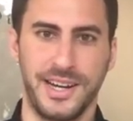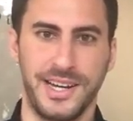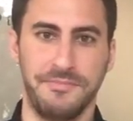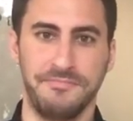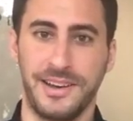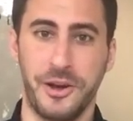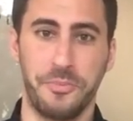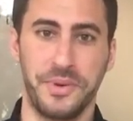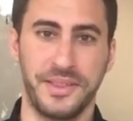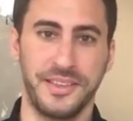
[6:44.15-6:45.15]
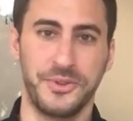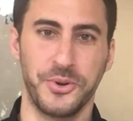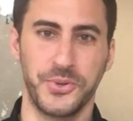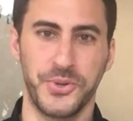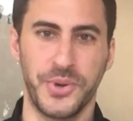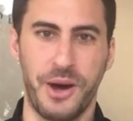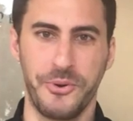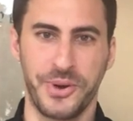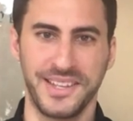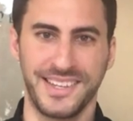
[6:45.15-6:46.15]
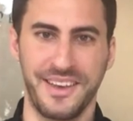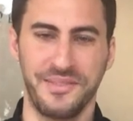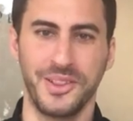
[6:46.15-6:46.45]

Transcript: Um, I hope it, it shows you how you can save